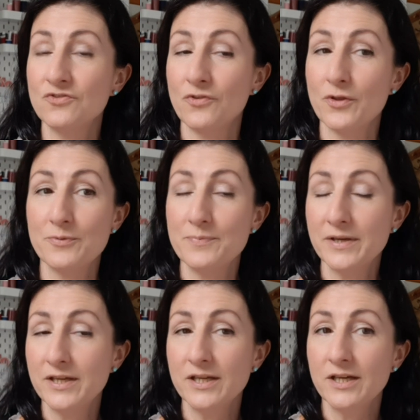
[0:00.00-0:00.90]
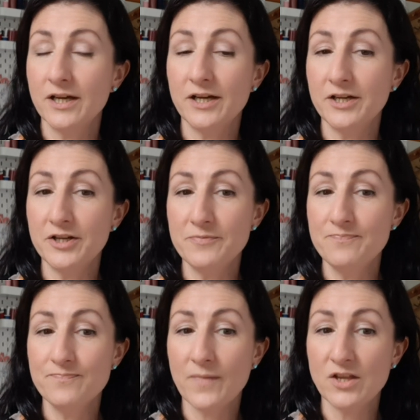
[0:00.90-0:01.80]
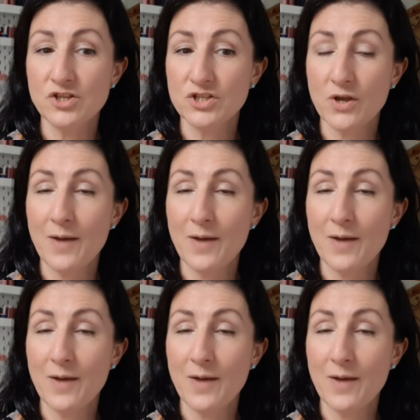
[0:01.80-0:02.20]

for them. It just so